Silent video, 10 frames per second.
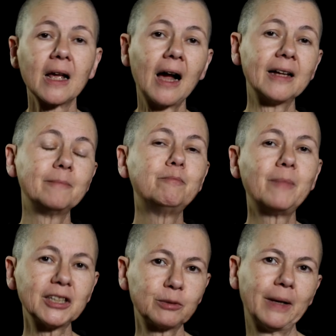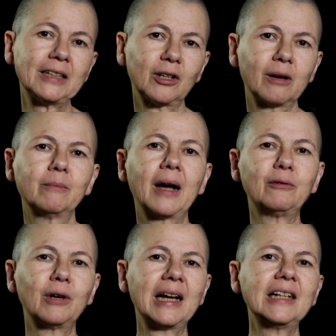am much better in my
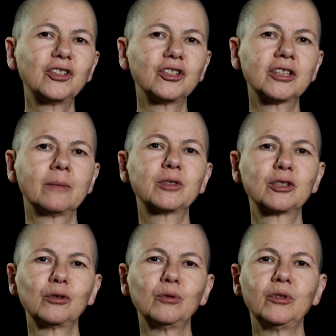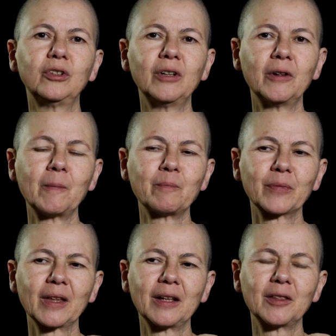relationships to
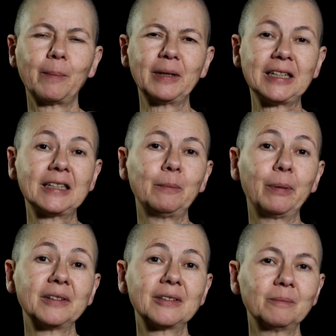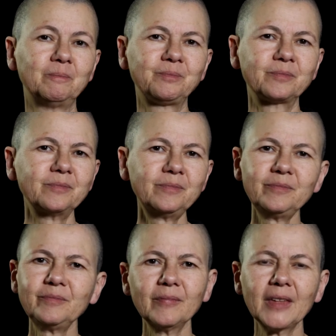the participant,
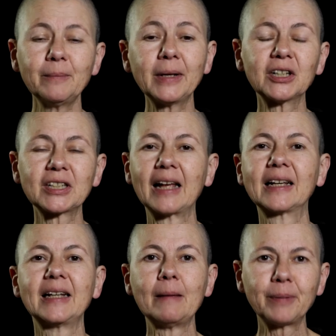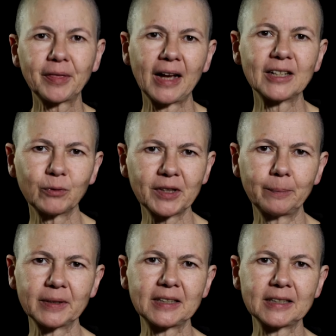because I can empathize with the
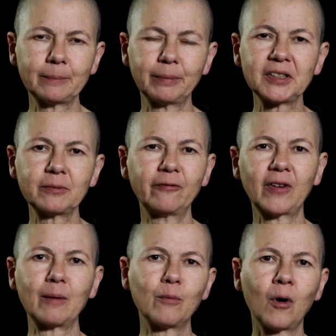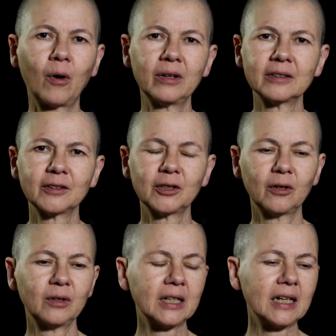participants far more, you
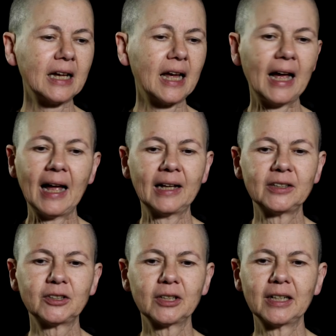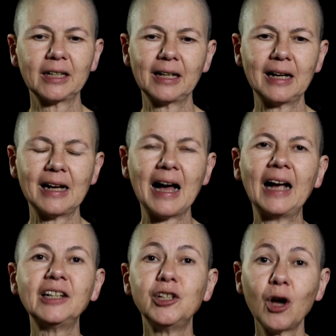know, and
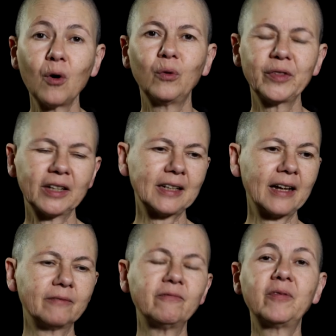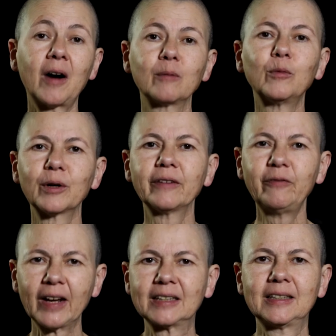I know that I am far more
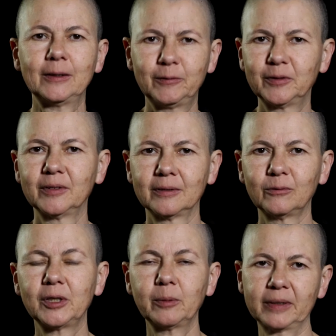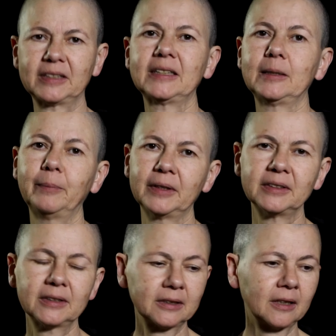effective with the
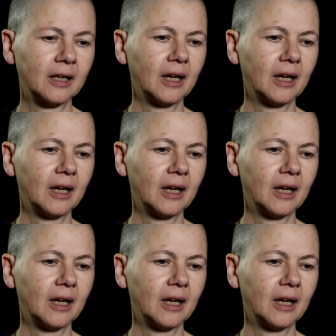participant